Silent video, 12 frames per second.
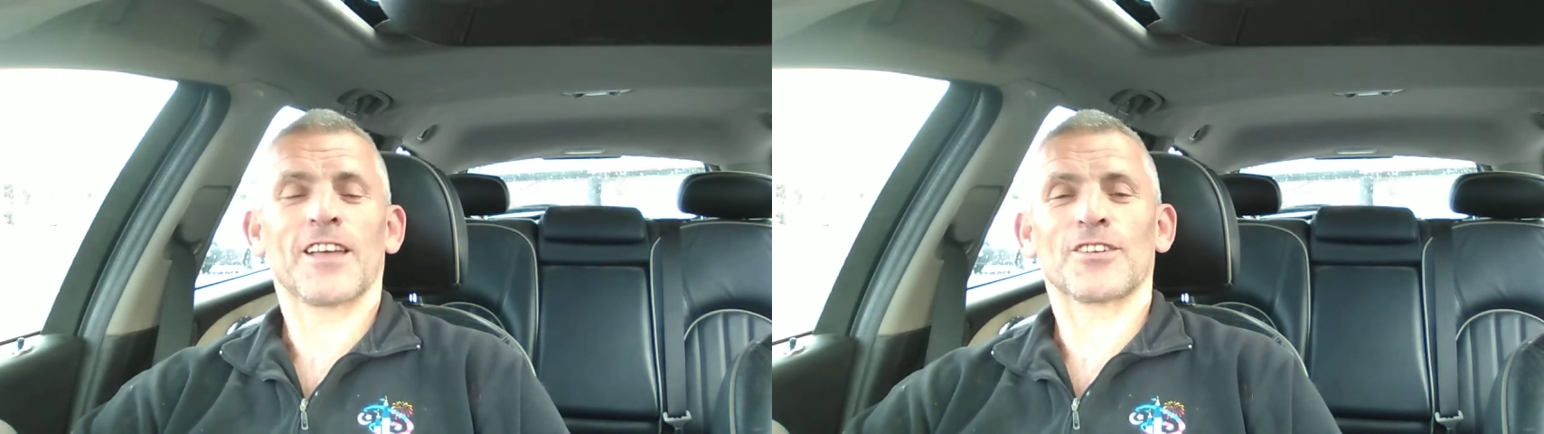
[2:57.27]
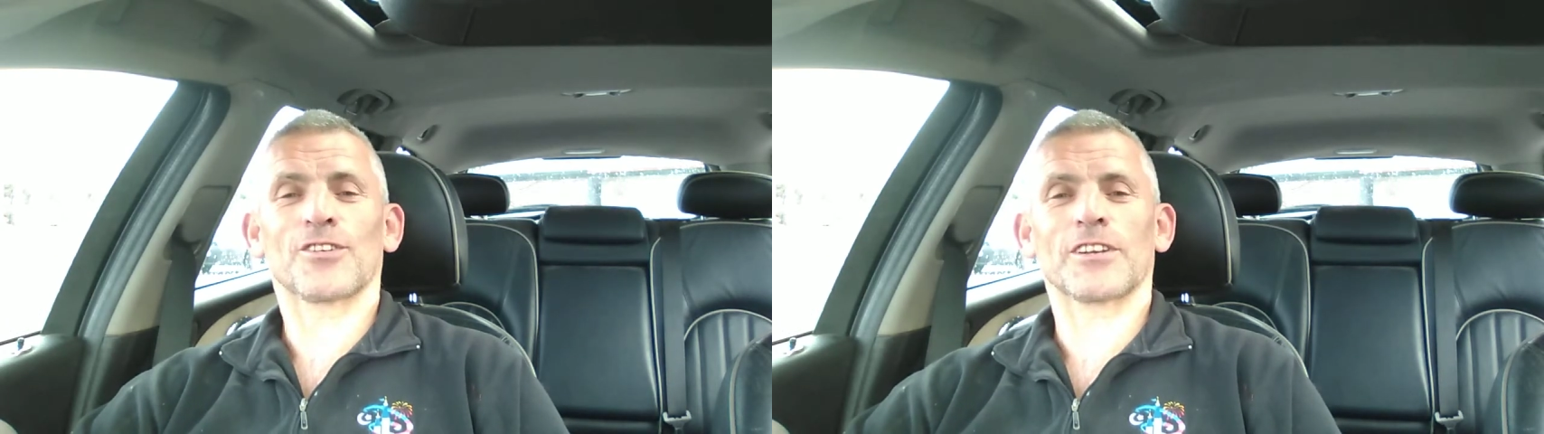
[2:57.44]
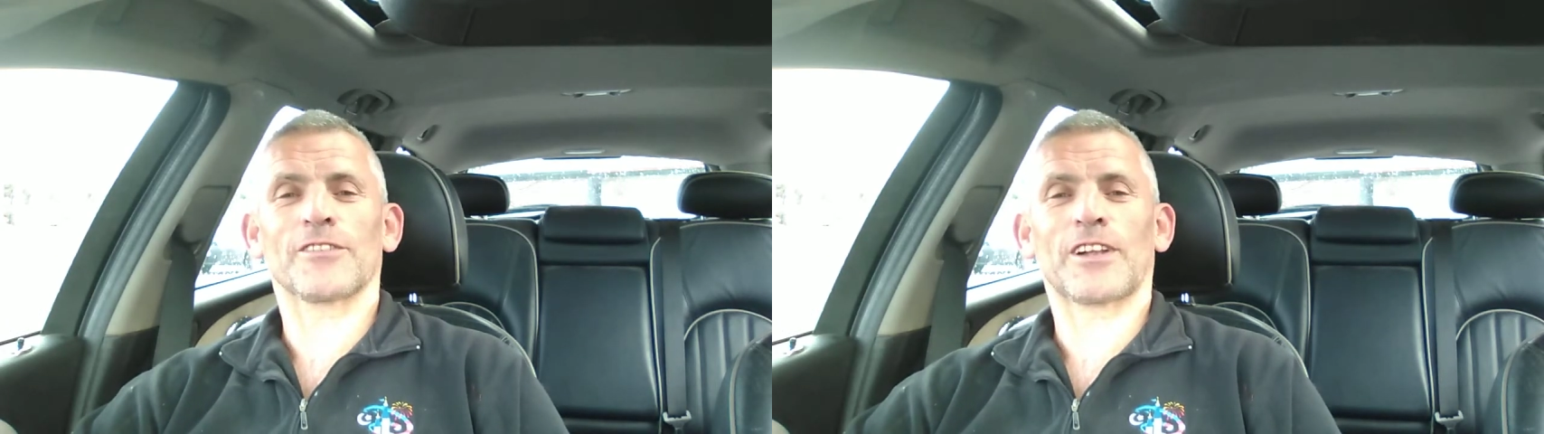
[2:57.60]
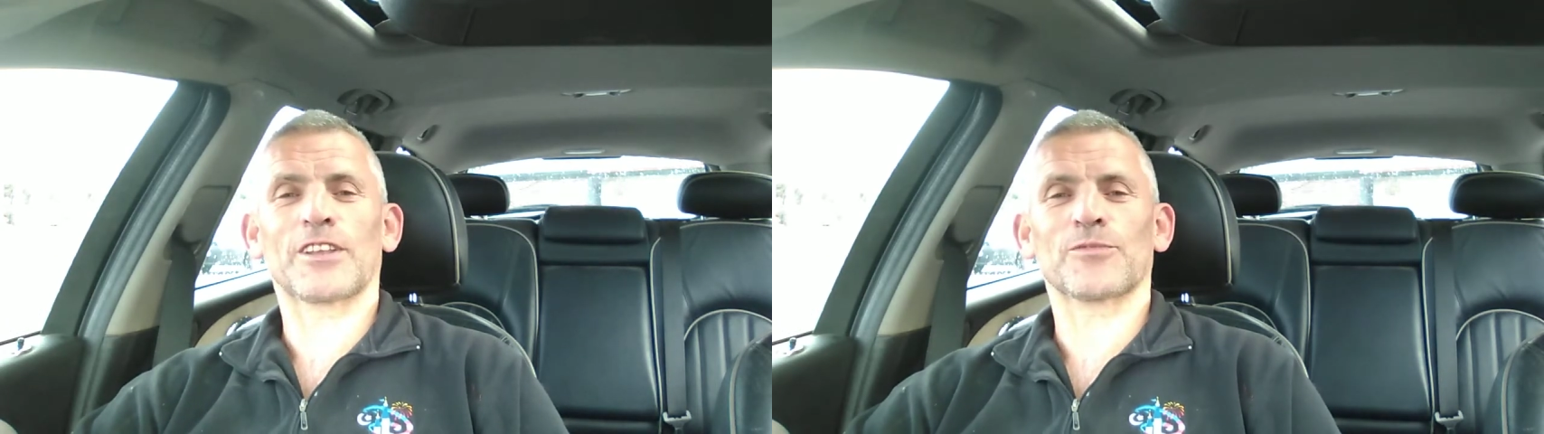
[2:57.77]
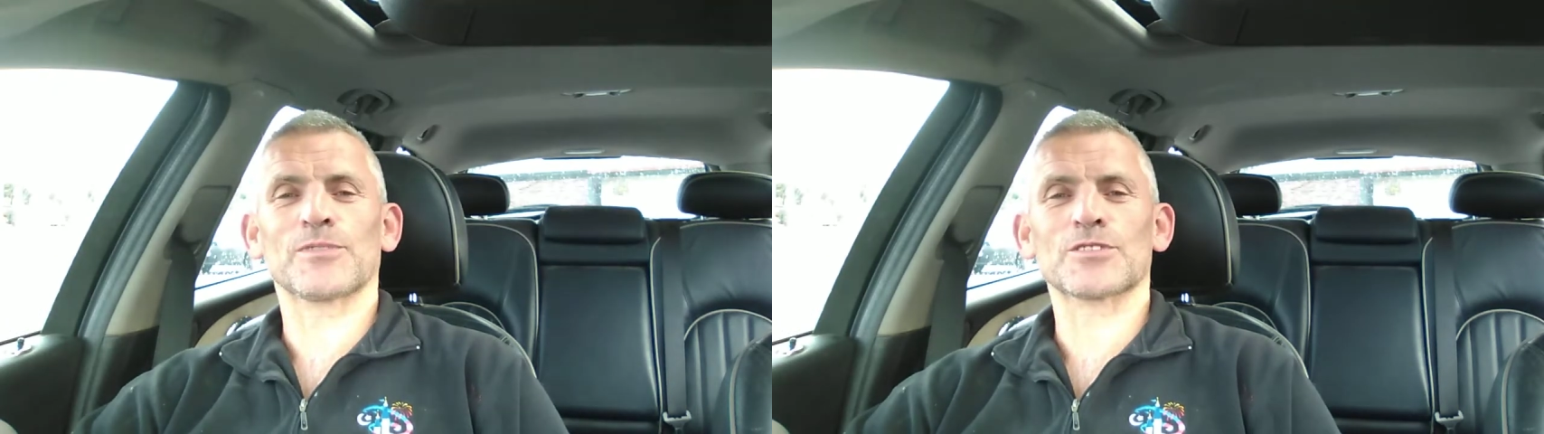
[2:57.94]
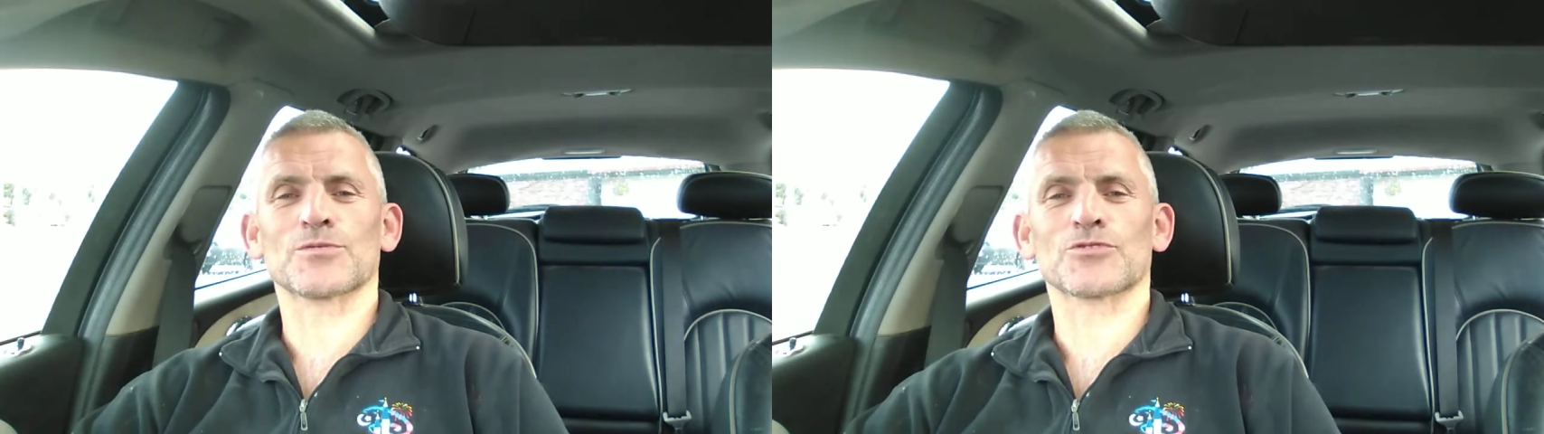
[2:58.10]
You got any value
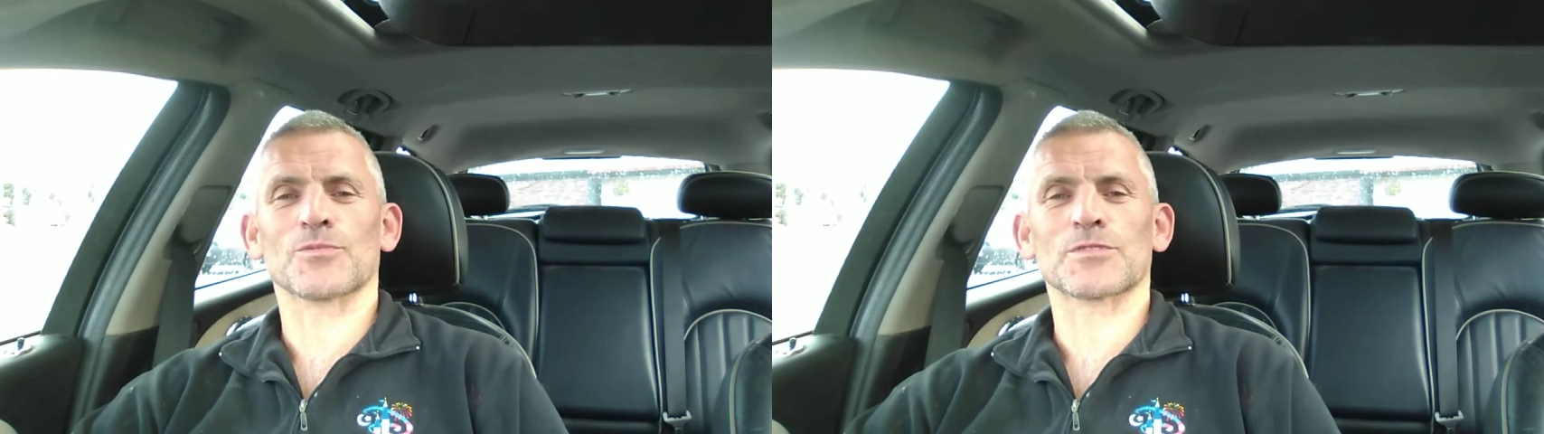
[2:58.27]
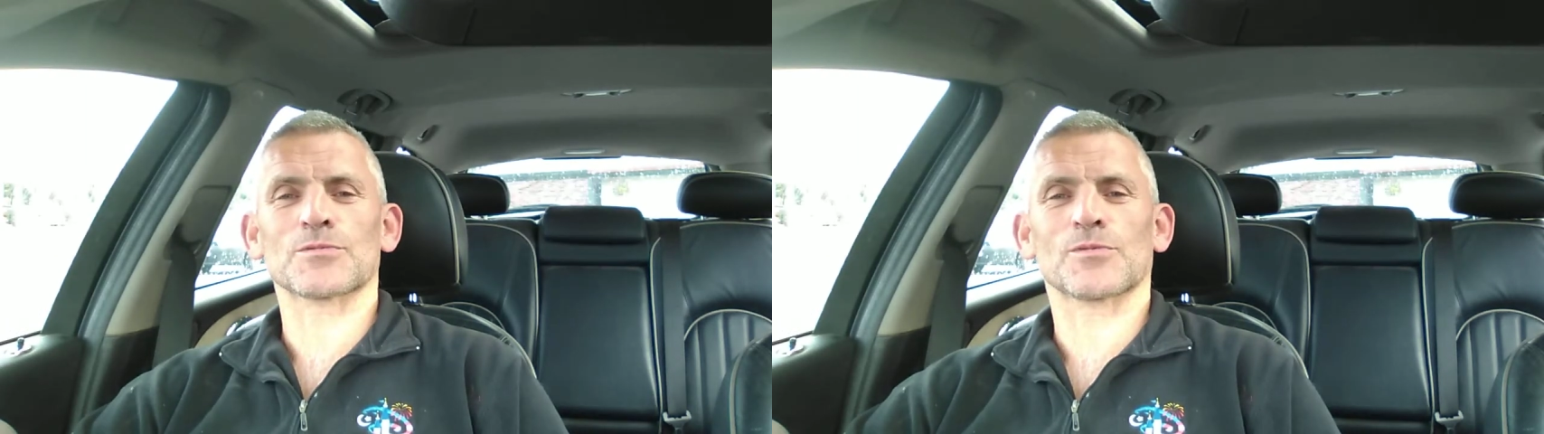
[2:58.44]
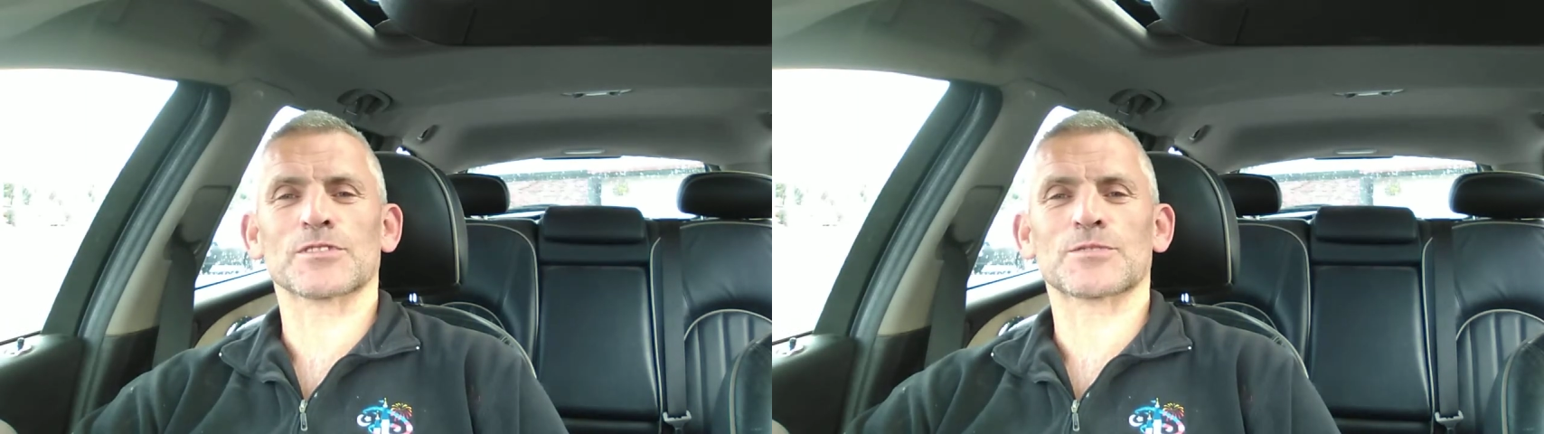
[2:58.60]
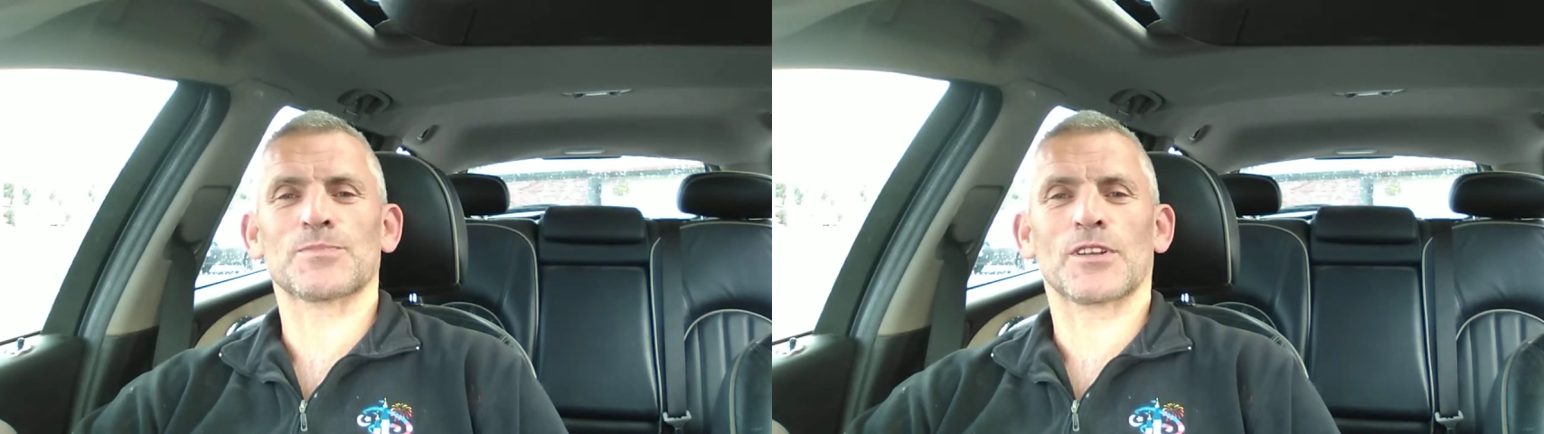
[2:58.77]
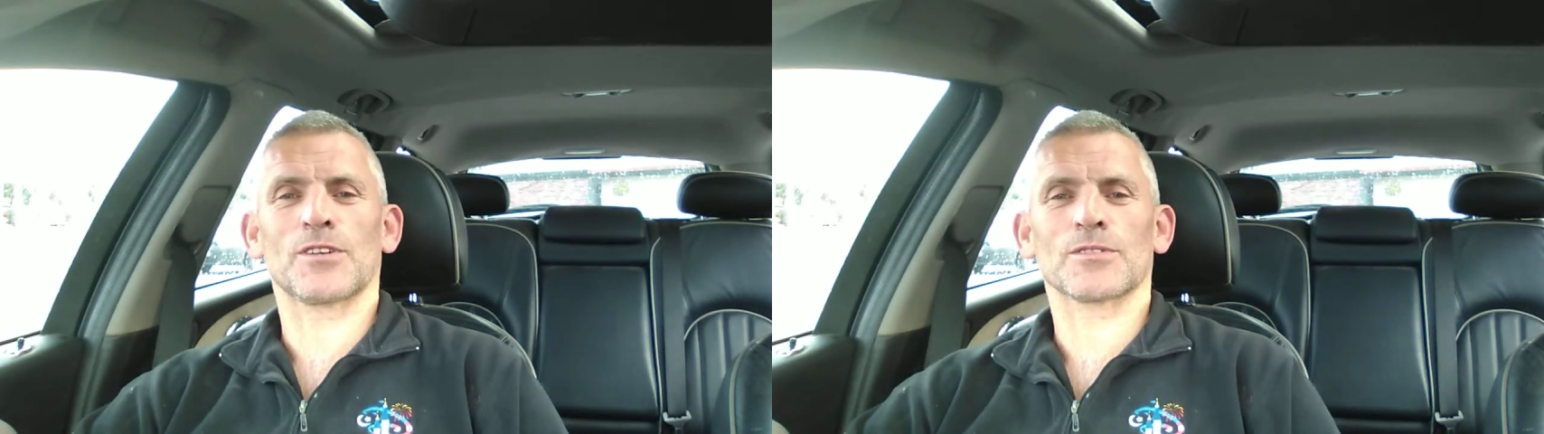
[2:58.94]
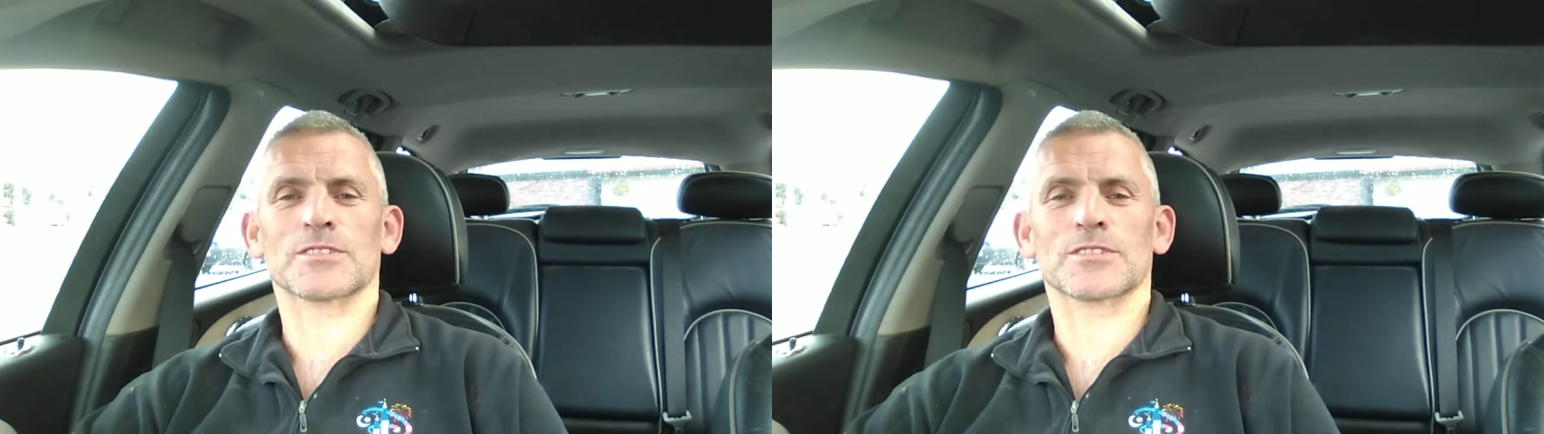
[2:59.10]
from this? Drop me some comments below.